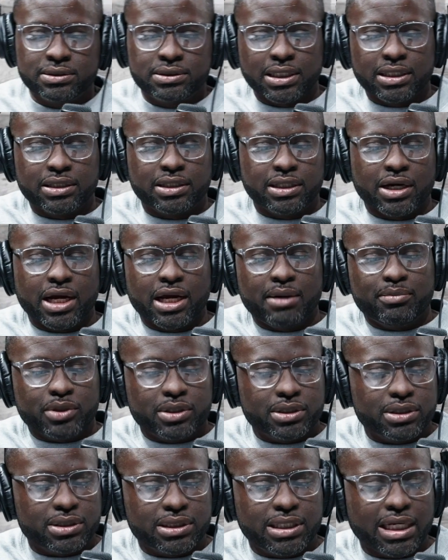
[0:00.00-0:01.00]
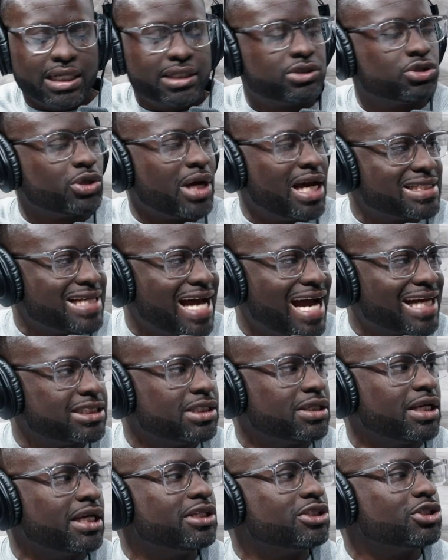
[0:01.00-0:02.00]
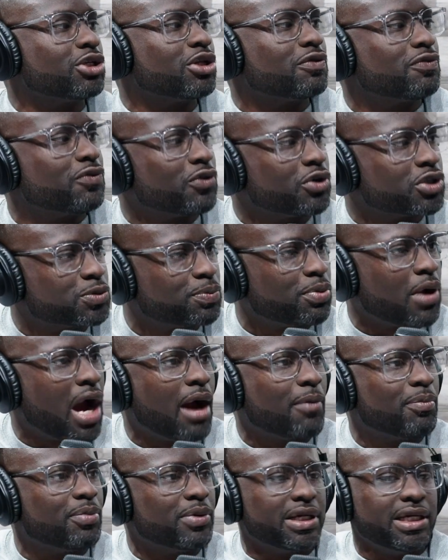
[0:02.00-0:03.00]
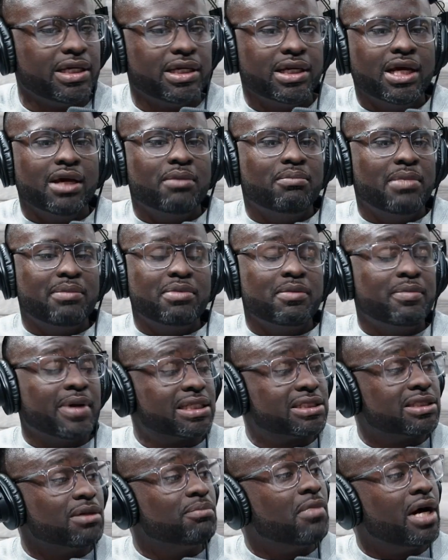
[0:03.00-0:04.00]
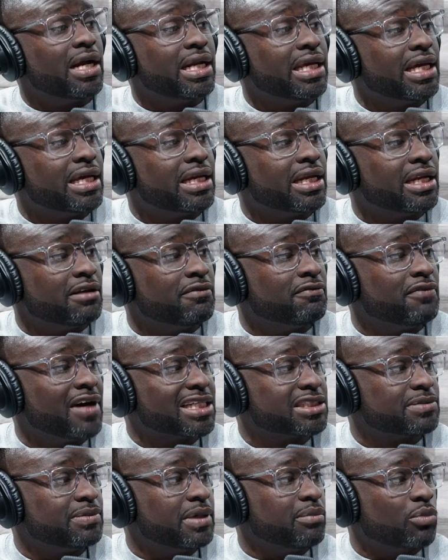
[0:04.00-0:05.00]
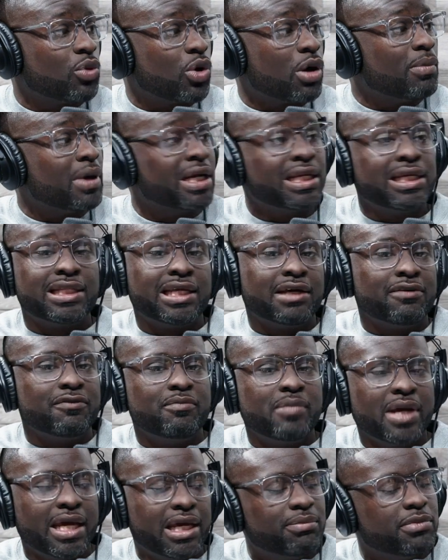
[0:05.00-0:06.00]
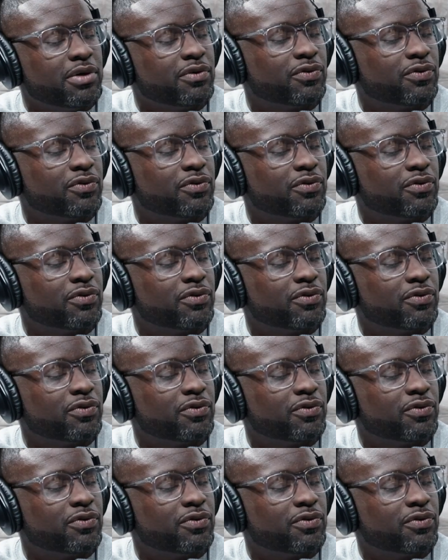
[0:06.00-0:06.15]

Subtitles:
they're able to get into their first property, maybe make some money in an investment, more money than they've made